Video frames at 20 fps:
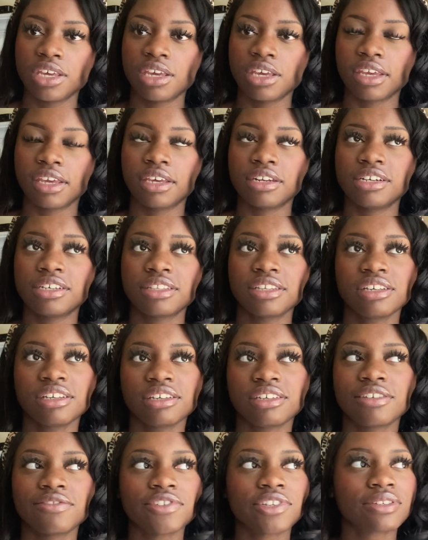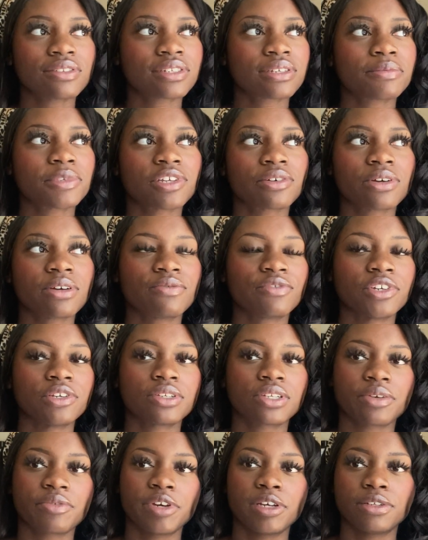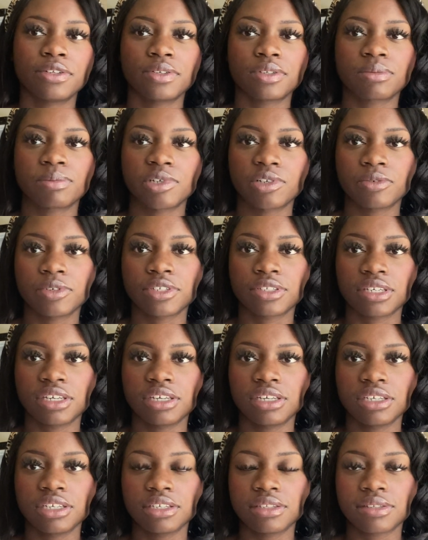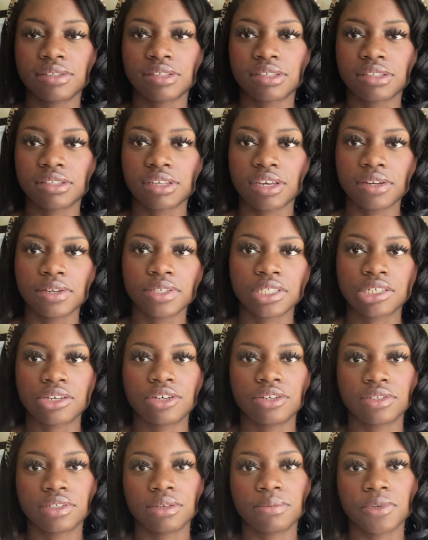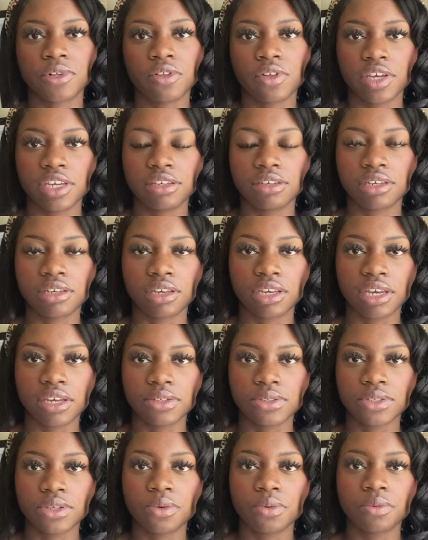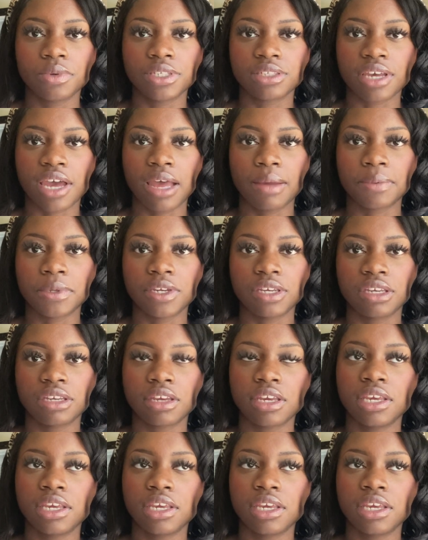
And I think even some of the reviews I read in this book were saying it's kind of stereotypical and you can guess what's happening.